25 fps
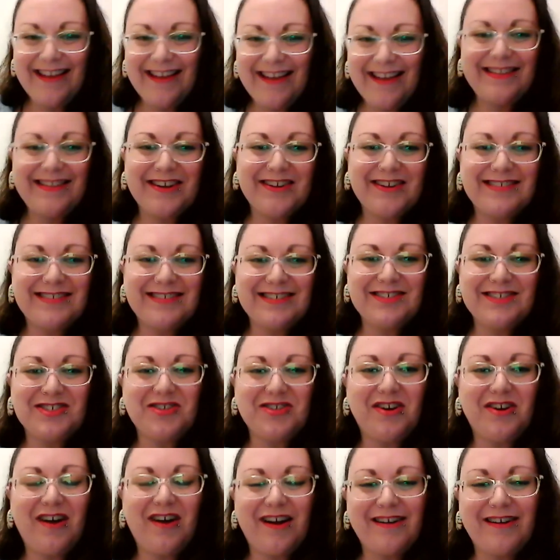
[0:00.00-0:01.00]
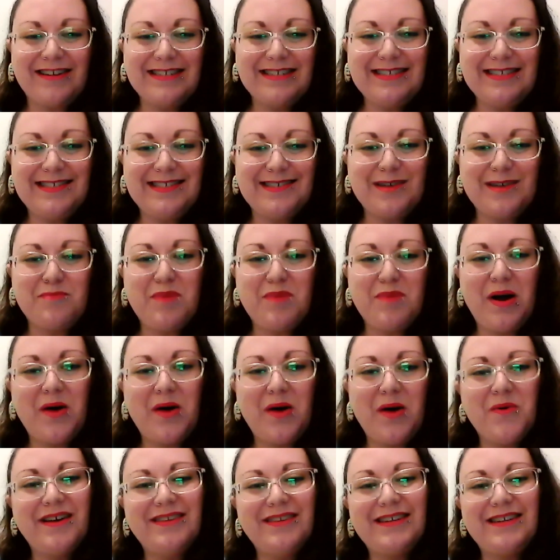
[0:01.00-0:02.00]
They're a digital artist, a
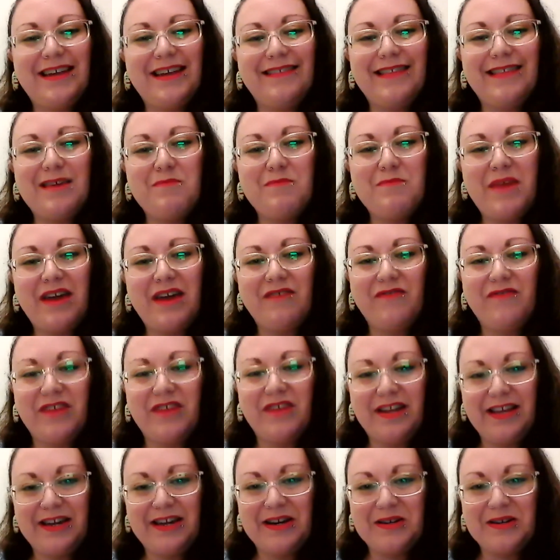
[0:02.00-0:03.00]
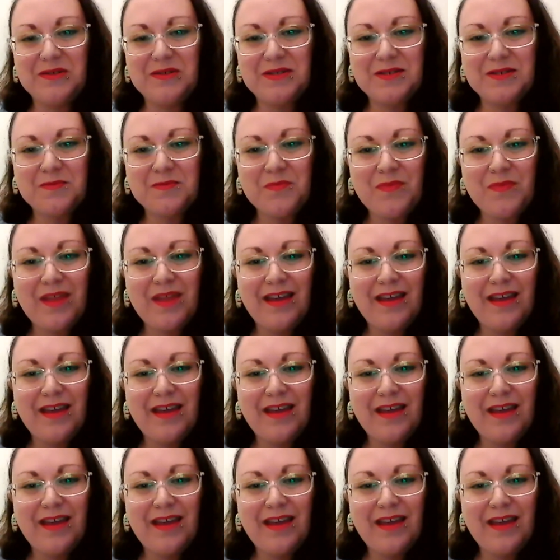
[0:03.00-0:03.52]
poet, and they make videos.